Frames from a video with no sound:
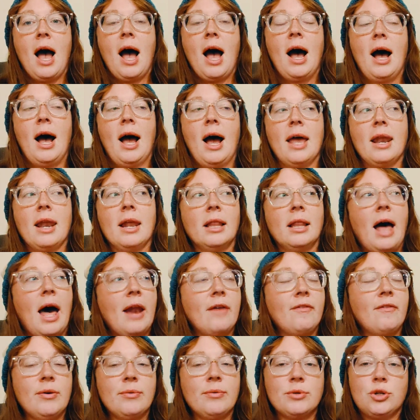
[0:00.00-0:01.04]
And a
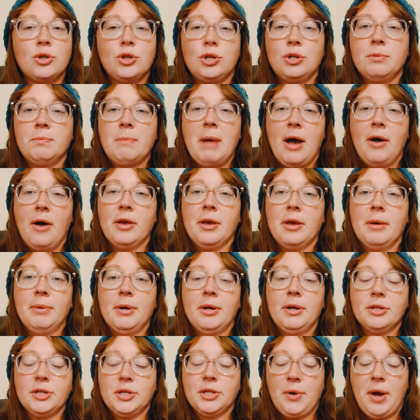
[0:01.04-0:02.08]
lot of it was too
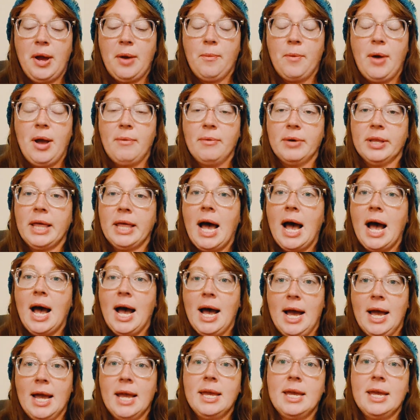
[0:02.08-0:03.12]
malleable, so I went with a
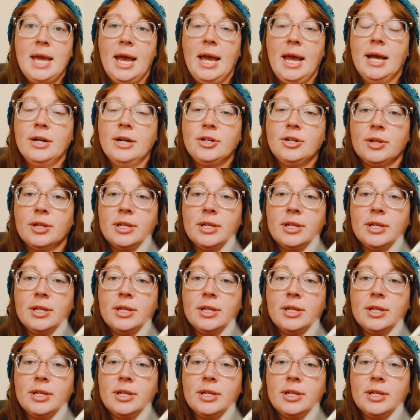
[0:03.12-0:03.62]
high gauge.